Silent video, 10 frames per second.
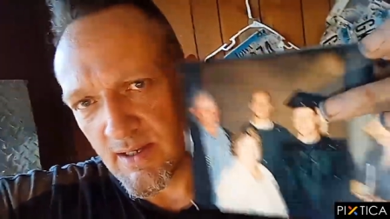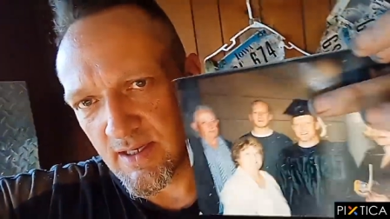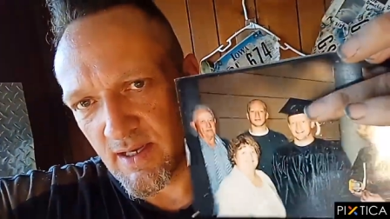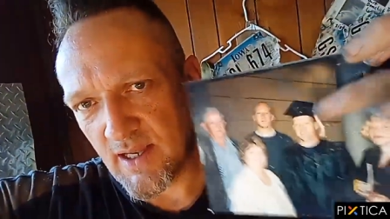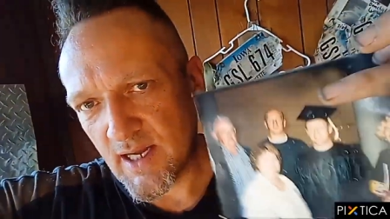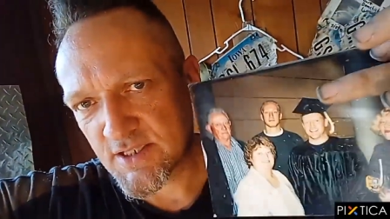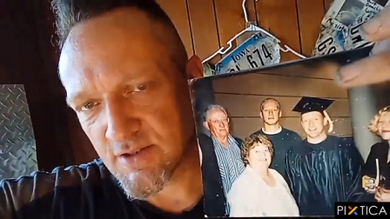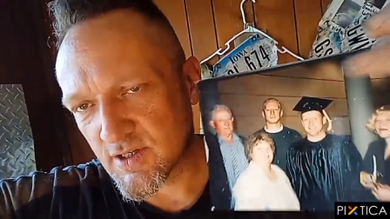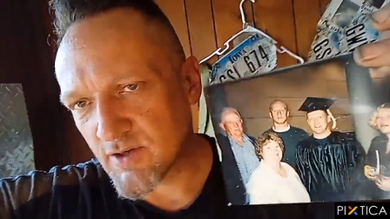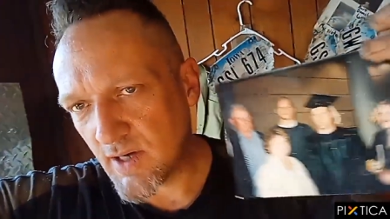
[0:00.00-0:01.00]
didn't
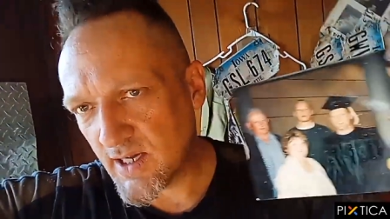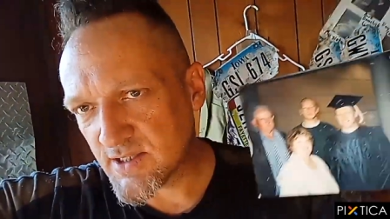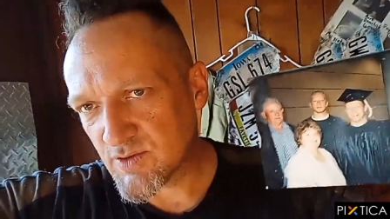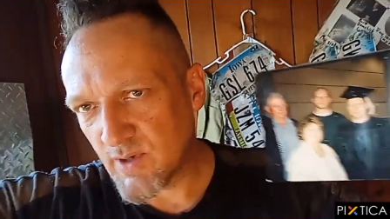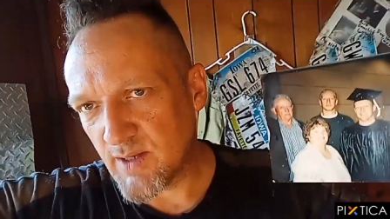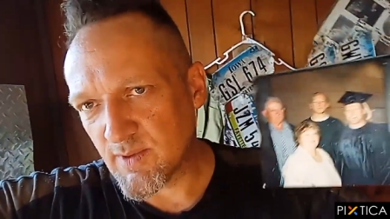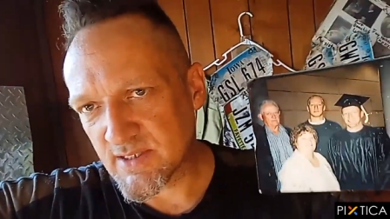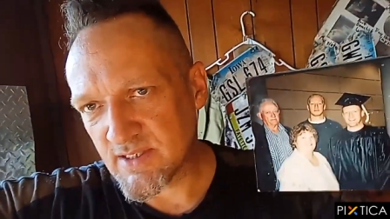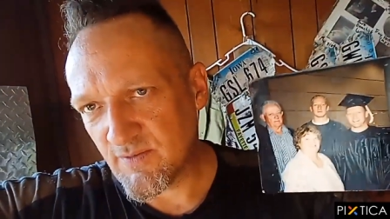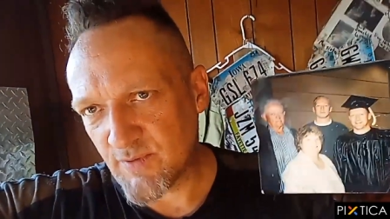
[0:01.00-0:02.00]
actually graduate
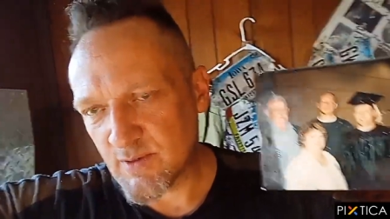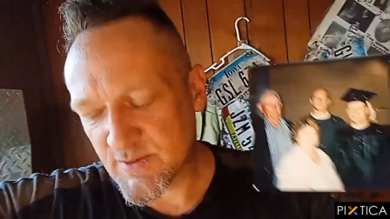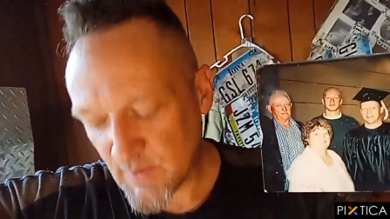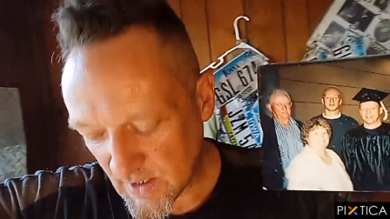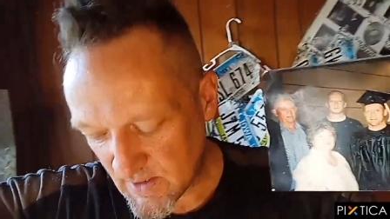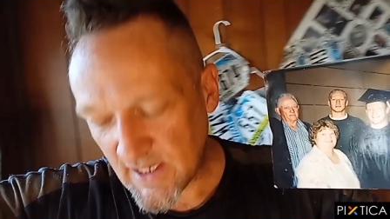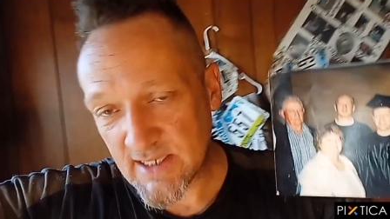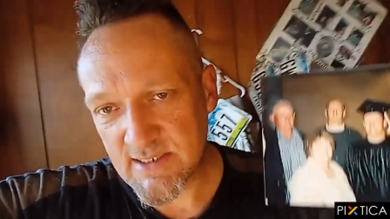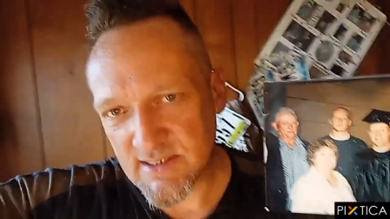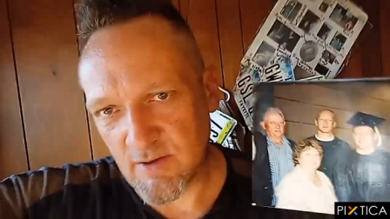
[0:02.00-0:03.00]
because I didn't finish my
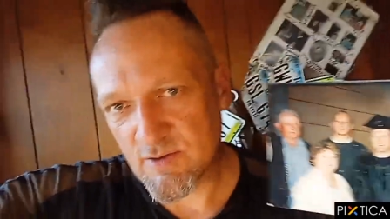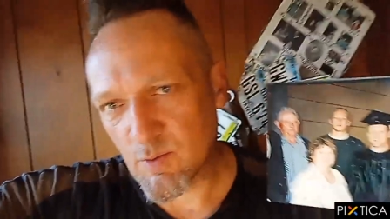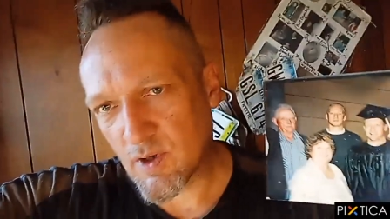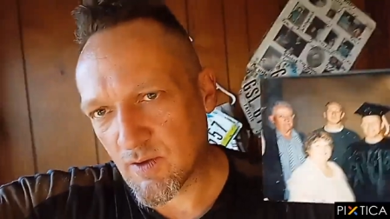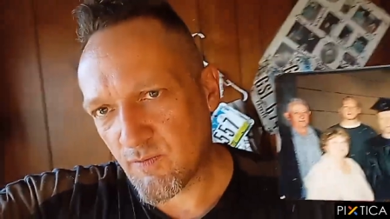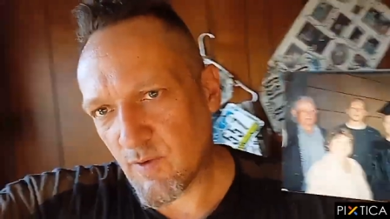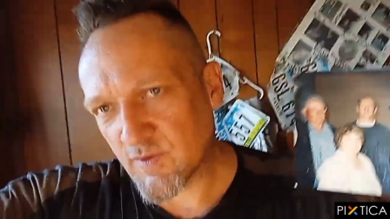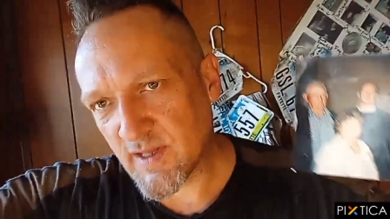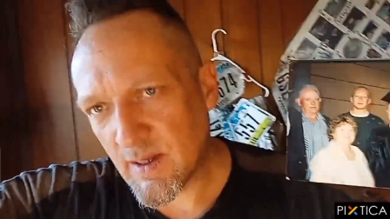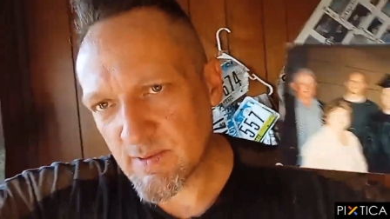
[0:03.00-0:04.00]
class because I was working full
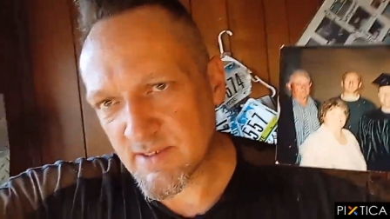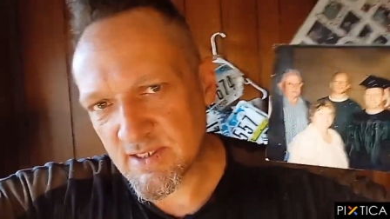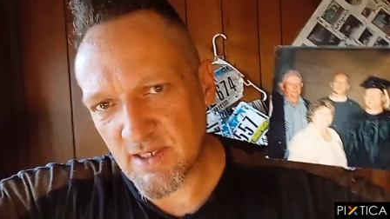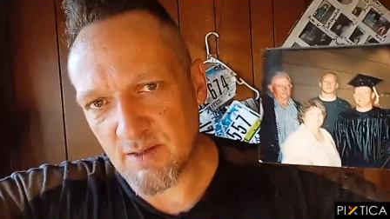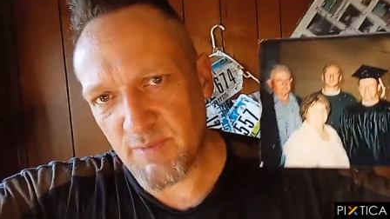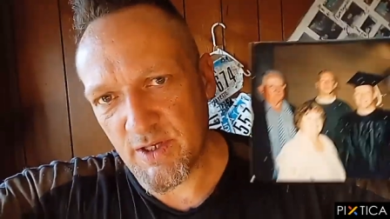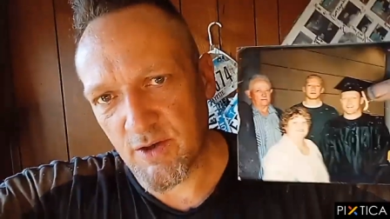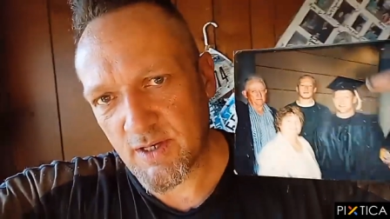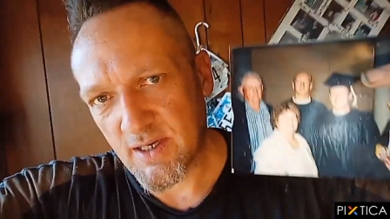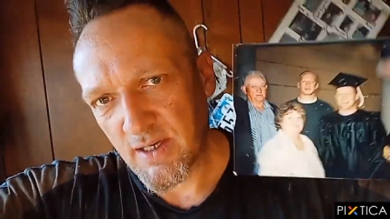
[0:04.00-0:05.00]
time in City of Butte